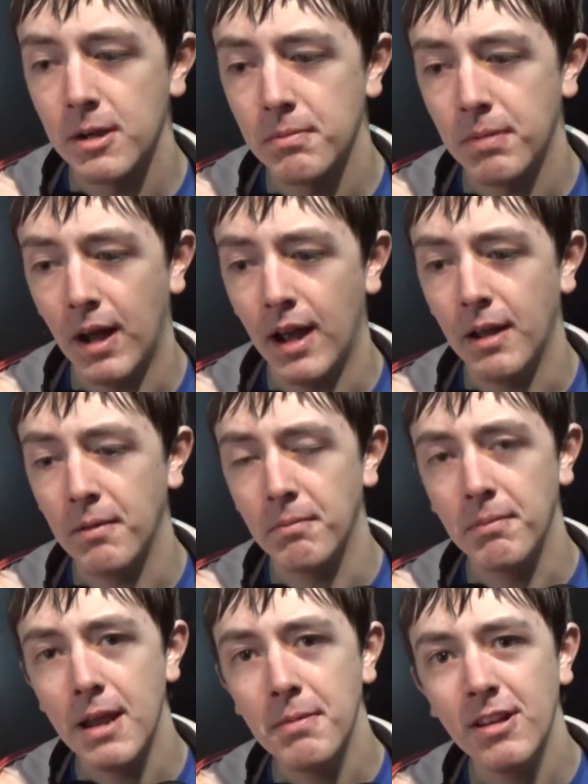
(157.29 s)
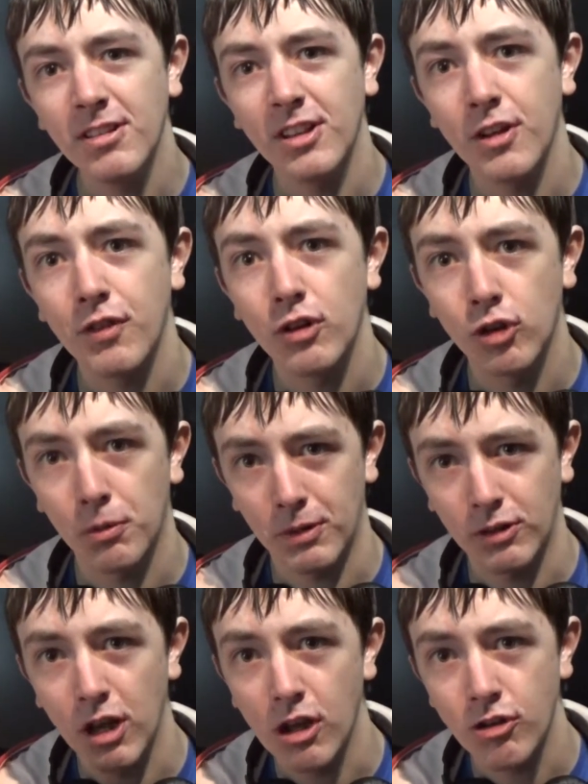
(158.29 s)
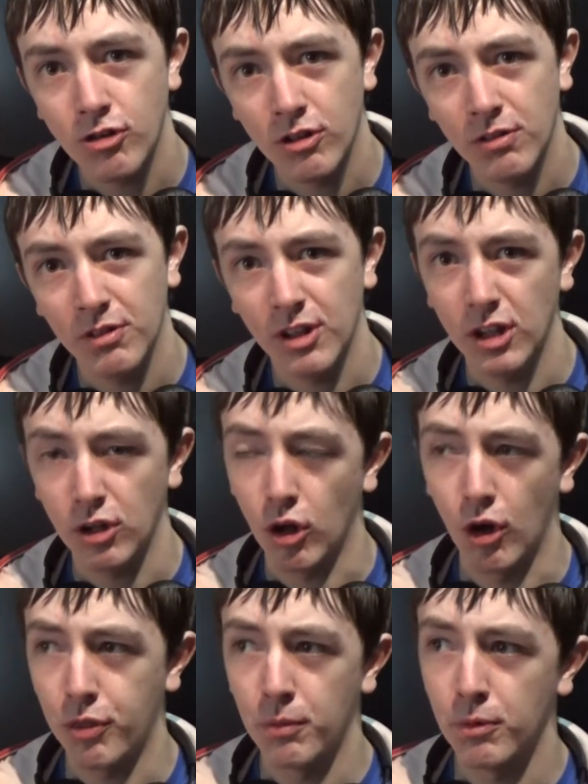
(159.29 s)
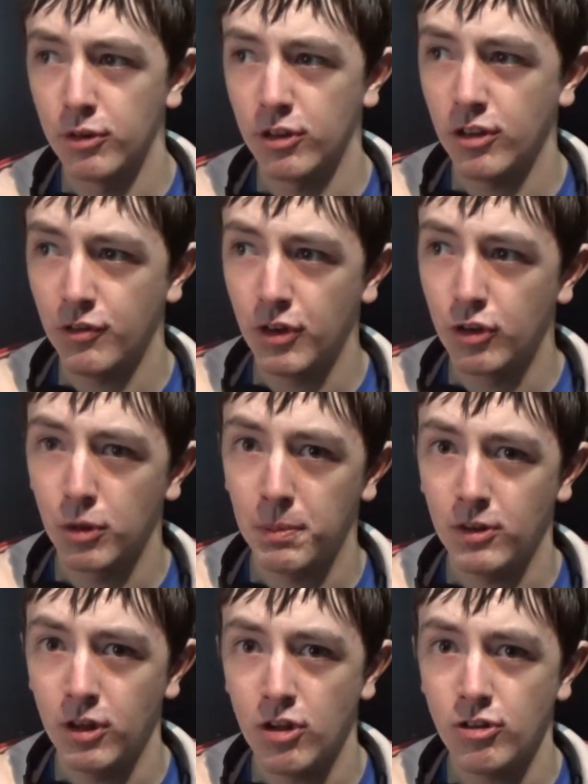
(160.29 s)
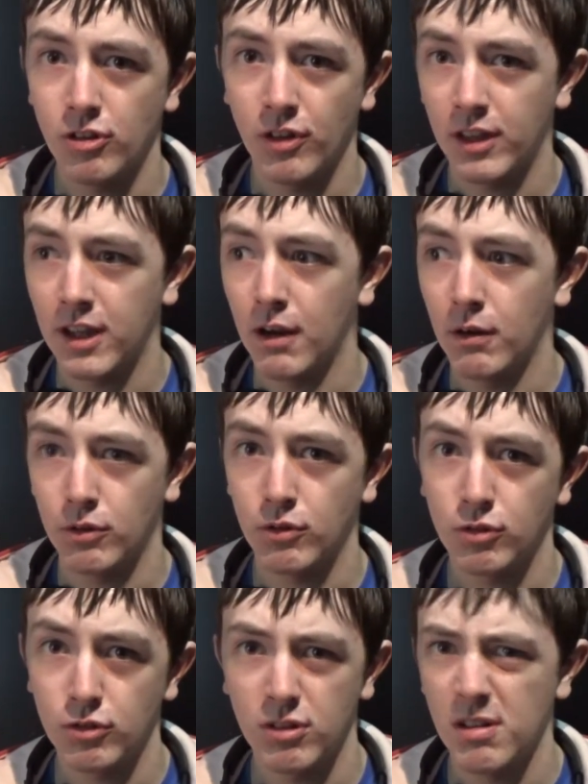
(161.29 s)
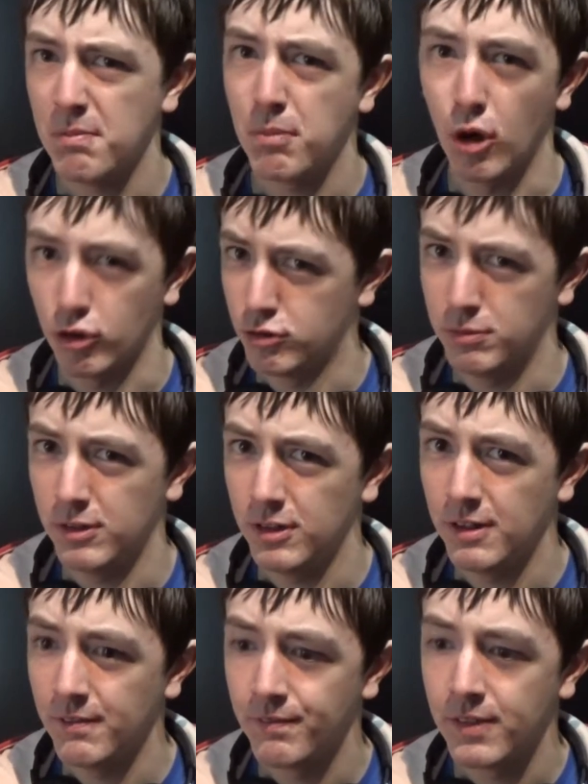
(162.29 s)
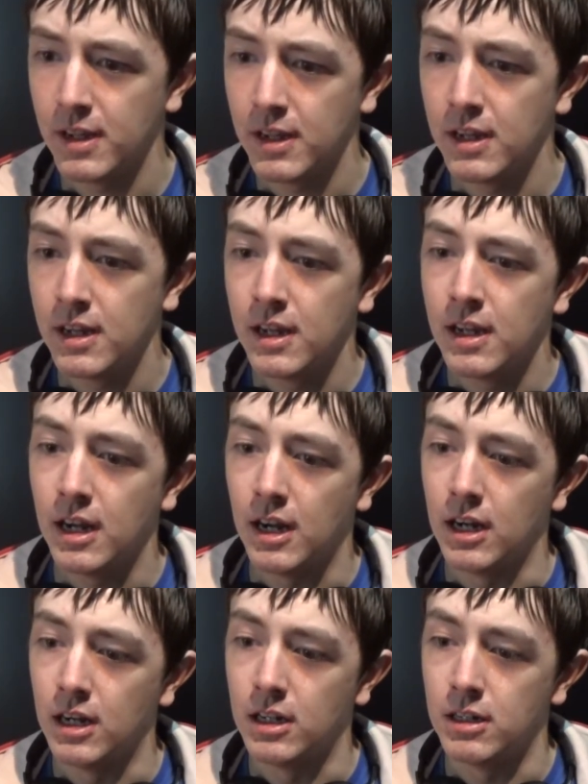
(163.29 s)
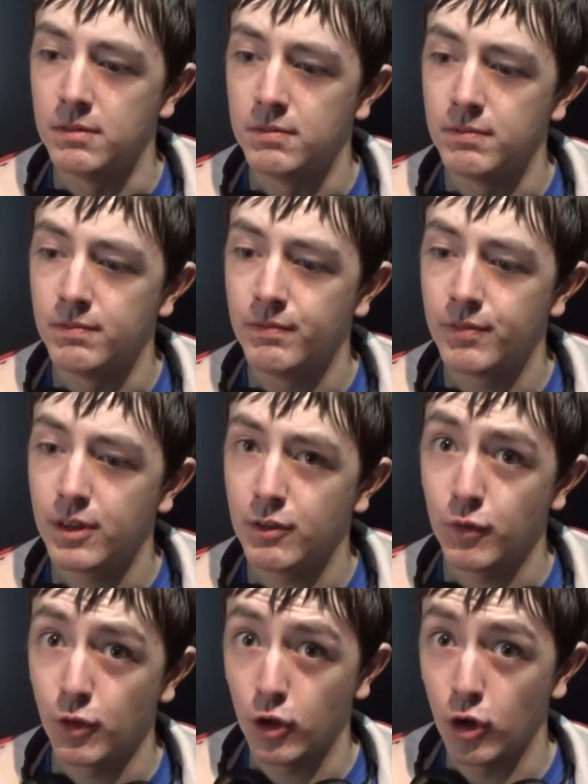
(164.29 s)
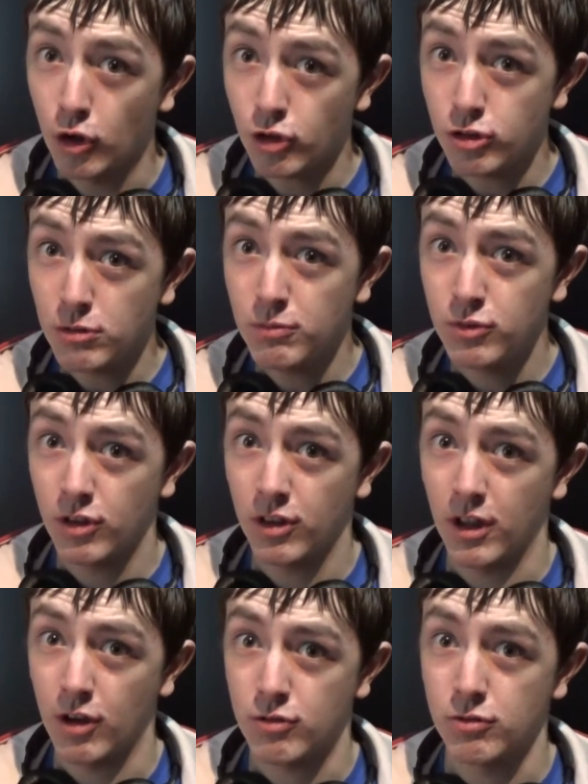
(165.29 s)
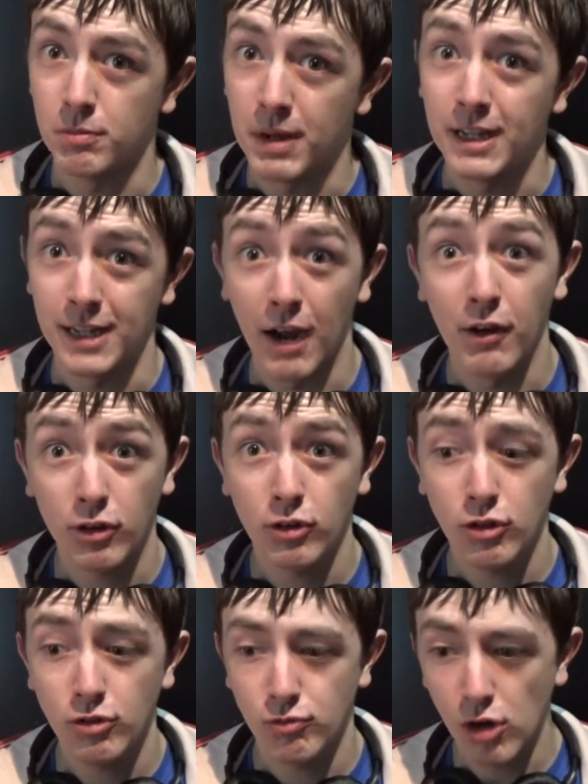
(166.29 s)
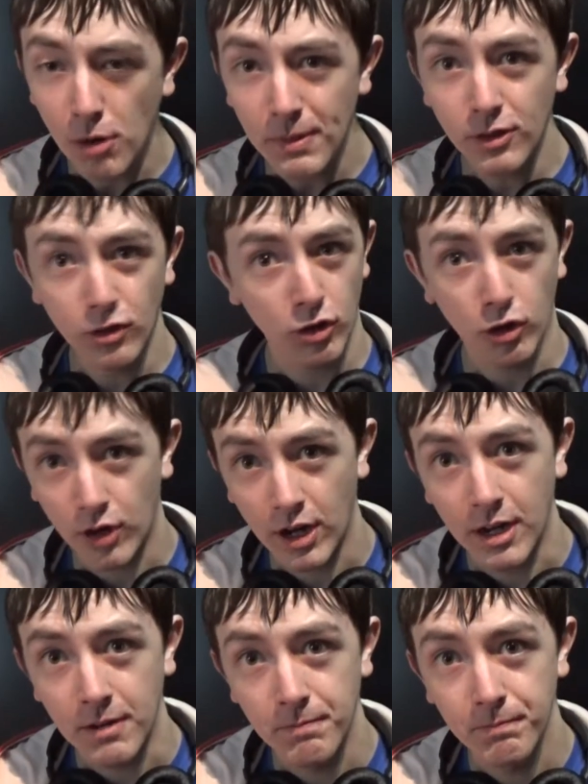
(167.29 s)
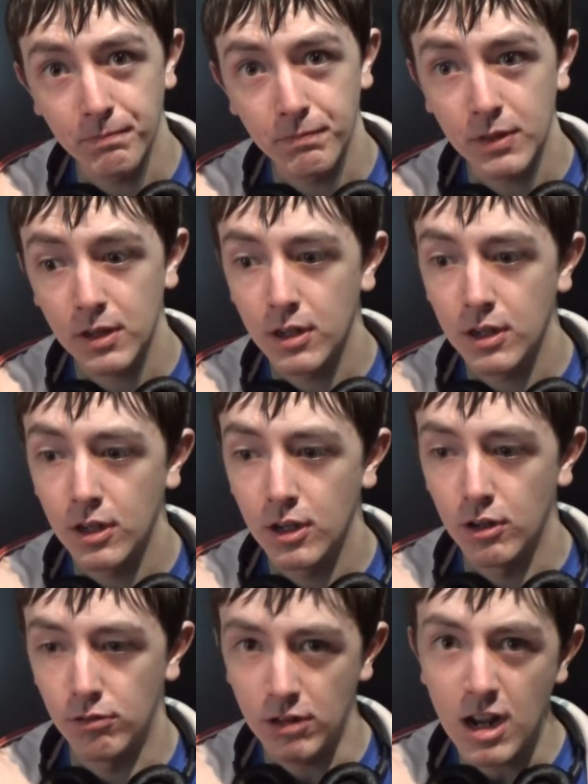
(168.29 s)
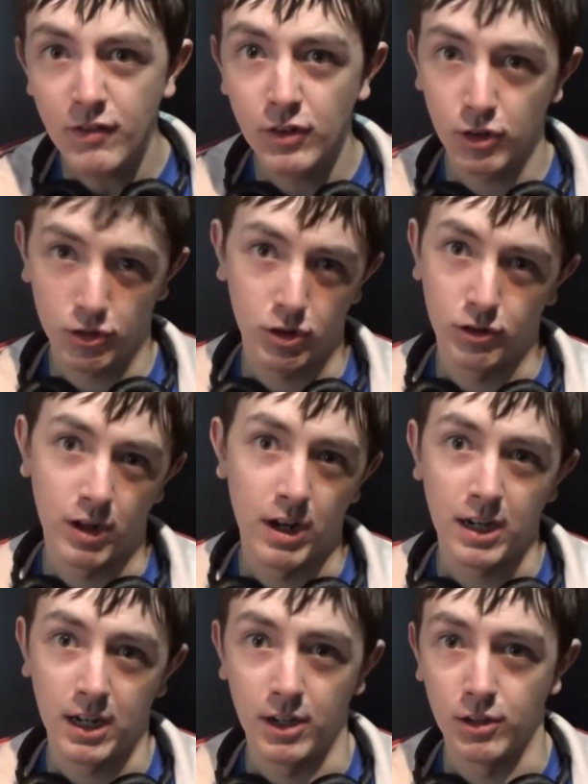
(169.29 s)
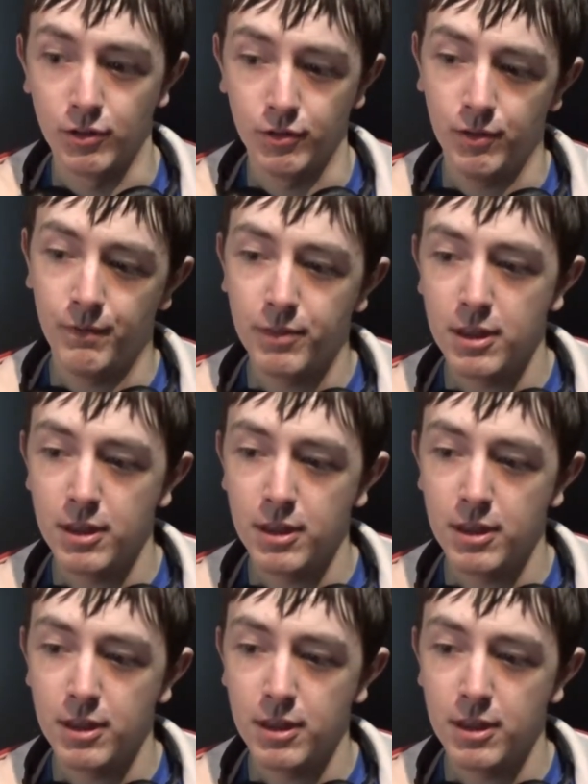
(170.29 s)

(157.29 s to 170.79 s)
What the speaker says: But maybe it's a different interpretation, like Gotham was a different interpretation of the characters, possibly. From the costumes of the actual main characters, Robin looked alright. Raven looked alright, kind of.